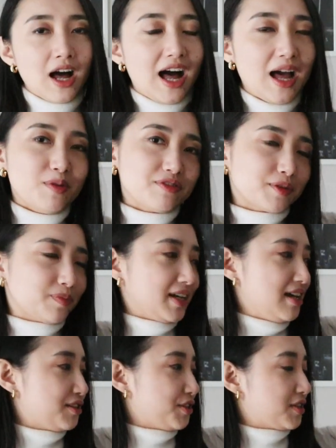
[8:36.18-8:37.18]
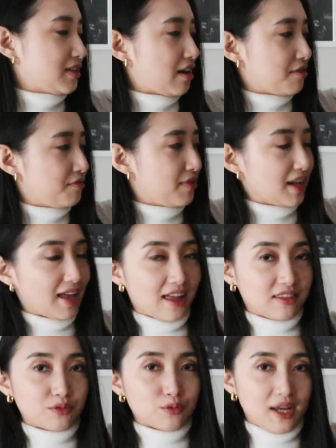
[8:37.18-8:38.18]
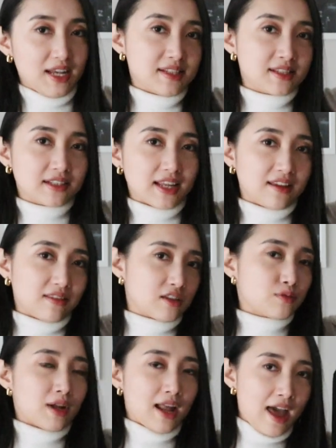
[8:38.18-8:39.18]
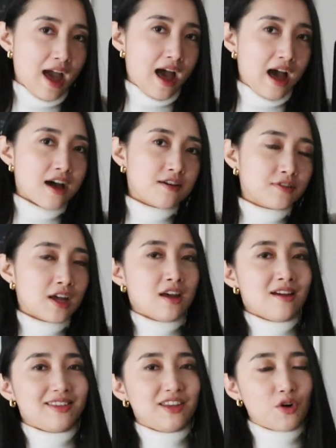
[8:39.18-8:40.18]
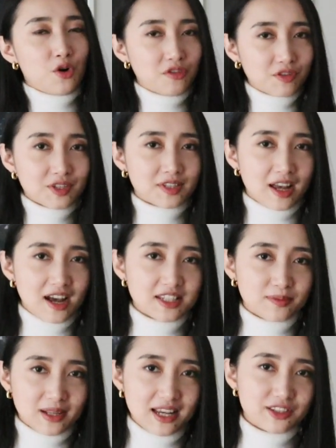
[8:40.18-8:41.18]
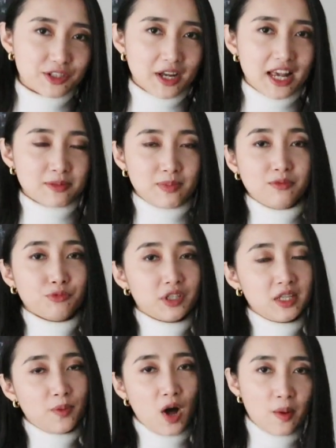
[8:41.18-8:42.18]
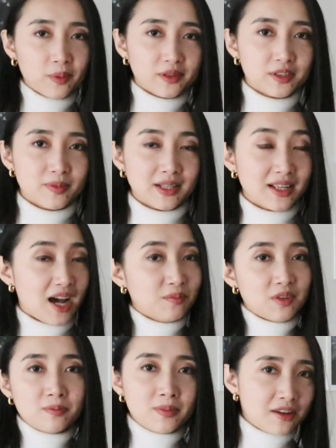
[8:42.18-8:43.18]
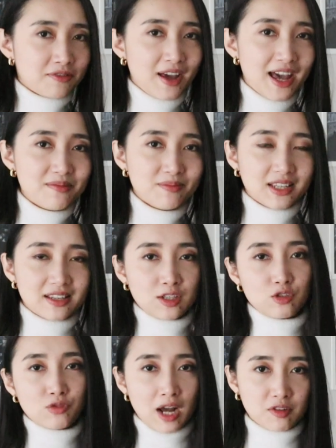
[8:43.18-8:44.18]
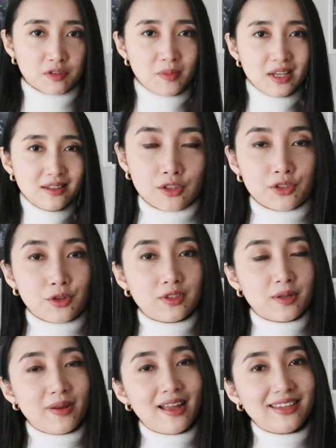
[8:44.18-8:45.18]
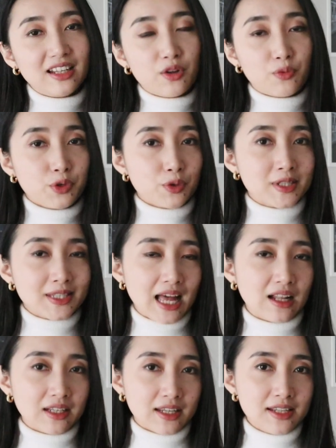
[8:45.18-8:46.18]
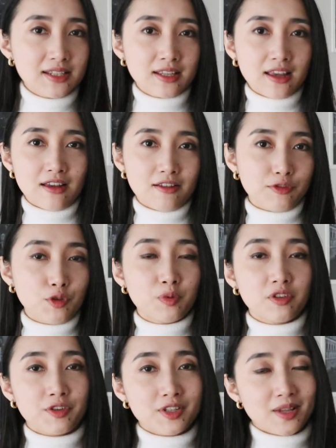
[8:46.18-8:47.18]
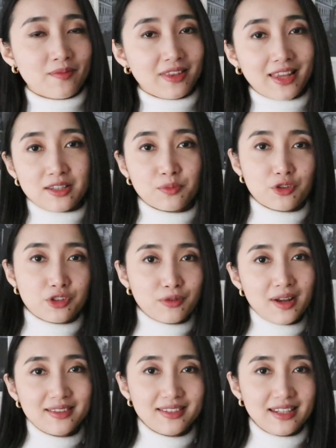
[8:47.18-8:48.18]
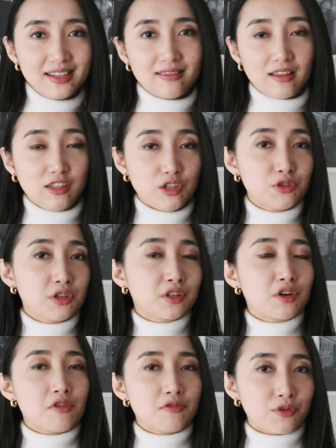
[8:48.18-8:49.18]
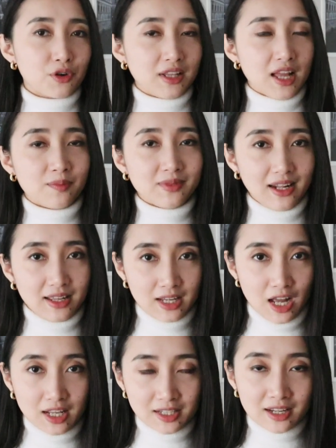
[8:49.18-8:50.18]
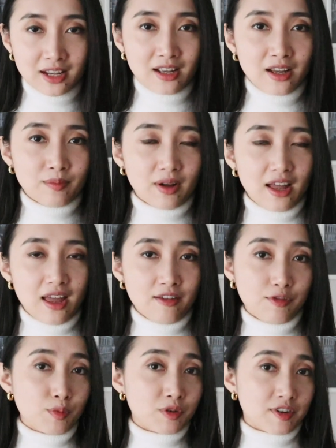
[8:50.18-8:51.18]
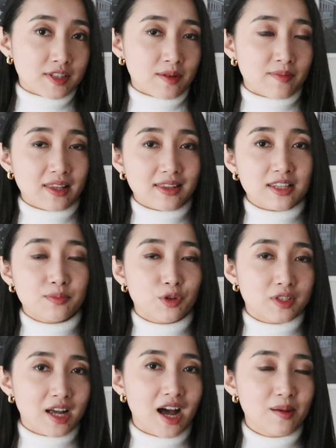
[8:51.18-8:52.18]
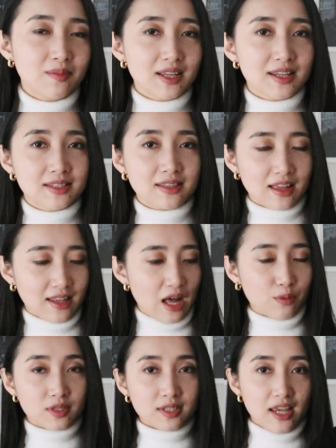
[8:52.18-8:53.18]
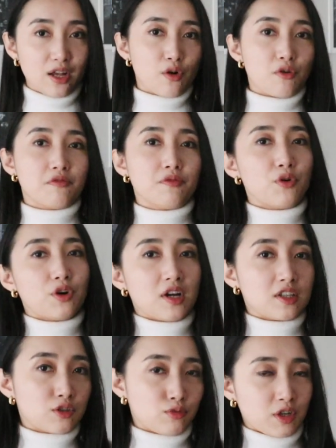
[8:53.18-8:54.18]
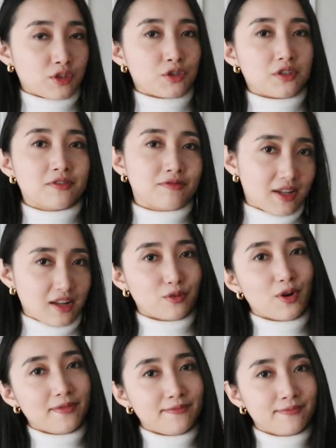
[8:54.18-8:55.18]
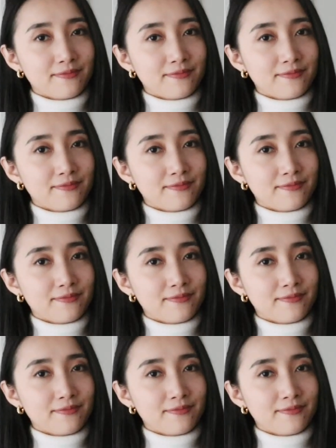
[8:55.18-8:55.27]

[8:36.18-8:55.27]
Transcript: I prefer blazers that are fitted at the waist like this one I have. The oversized blazer has been really popular, but I'm not a big fan because it drowns me. So depending on what your style is, if you prefer something that's more trendy, then you could go for an updated cut. But if you prefer something that's more timeless, then I would say go for a structured fitted one.